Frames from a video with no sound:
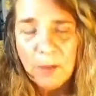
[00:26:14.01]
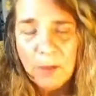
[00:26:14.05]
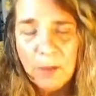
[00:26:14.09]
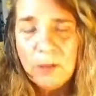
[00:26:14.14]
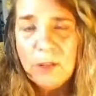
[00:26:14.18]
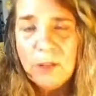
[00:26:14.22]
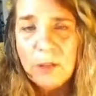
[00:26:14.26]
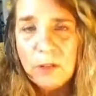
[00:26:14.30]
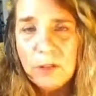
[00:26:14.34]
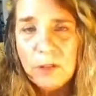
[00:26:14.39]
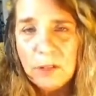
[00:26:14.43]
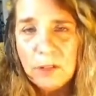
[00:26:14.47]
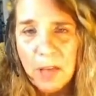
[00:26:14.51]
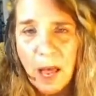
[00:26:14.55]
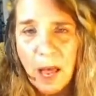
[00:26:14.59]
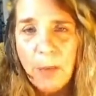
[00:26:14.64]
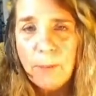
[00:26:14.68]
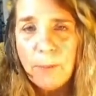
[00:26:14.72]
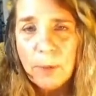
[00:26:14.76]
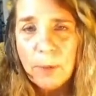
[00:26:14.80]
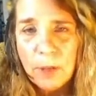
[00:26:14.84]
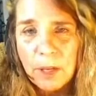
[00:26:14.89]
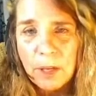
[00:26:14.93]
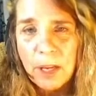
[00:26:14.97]
so stop
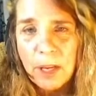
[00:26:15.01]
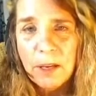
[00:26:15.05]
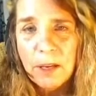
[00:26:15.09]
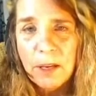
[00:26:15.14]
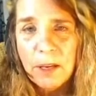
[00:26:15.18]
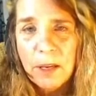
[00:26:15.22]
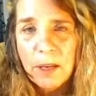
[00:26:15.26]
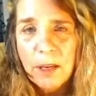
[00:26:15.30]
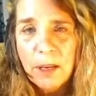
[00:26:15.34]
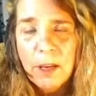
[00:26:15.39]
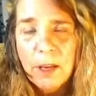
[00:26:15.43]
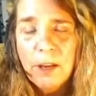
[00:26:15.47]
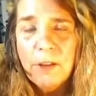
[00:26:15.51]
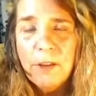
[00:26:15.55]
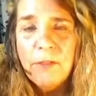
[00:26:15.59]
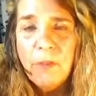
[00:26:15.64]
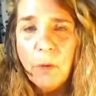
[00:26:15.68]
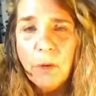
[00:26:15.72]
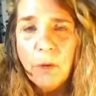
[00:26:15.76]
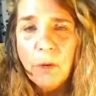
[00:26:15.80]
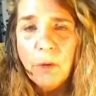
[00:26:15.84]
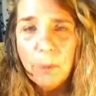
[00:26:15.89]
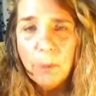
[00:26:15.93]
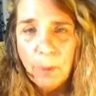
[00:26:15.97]
looking
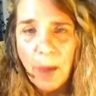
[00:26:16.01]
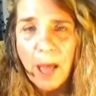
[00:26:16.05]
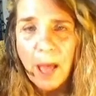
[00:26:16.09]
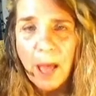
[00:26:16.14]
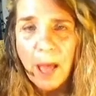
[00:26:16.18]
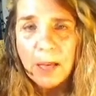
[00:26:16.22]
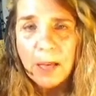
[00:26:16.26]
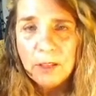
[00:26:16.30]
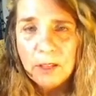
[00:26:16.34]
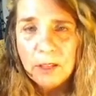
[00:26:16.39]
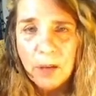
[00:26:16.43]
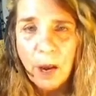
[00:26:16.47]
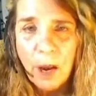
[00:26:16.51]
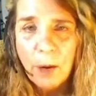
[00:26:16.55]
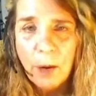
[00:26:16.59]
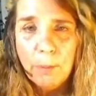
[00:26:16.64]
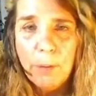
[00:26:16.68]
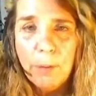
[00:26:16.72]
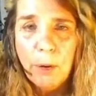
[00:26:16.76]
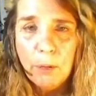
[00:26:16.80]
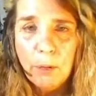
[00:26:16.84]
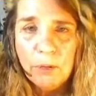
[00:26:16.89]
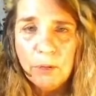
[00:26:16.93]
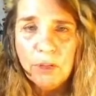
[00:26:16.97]
for the rock star
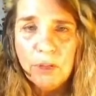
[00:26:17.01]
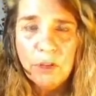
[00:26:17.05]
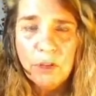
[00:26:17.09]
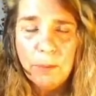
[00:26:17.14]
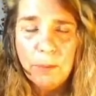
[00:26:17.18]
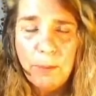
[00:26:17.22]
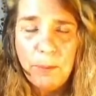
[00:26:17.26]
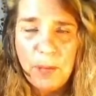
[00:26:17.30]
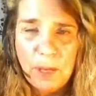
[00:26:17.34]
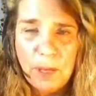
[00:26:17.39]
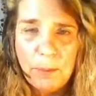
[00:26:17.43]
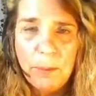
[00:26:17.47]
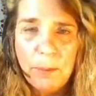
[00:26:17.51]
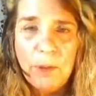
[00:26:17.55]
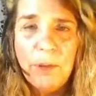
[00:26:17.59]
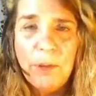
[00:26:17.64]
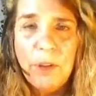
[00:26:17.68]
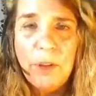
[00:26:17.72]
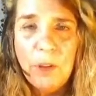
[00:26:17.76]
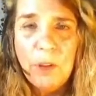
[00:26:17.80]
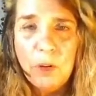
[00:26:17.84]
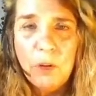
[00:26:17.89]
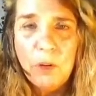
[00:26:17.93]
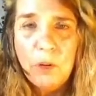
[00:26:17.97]
poster people
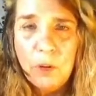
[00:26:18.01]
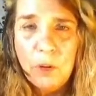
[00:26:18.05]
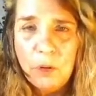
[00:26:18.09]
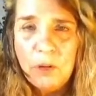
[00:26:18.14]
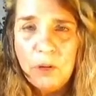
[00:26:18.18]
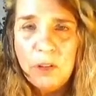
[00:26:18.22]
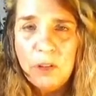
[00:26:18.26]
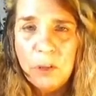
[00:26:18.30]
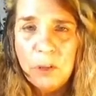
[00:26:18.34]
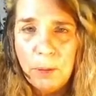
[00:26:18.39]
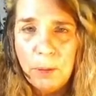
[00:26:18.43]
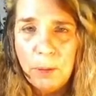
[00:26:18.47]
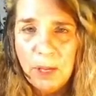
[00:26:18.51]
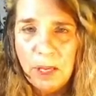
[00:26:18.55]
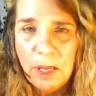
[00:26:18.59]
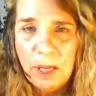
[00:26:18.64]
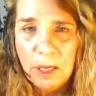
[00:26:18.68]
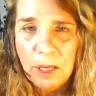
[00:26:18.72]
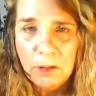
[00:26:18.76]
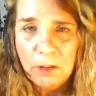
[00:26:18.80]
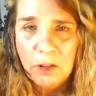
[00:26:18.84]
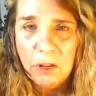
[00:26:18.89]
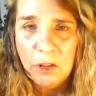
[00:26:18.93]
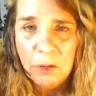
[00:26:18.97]
that you used to be
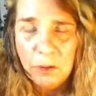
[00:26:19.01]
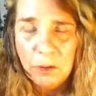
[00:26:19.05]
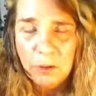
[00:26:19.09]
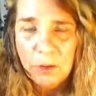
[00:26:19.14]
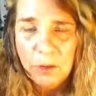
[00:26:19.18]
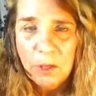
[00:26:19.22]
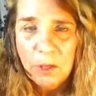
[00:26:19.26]
into.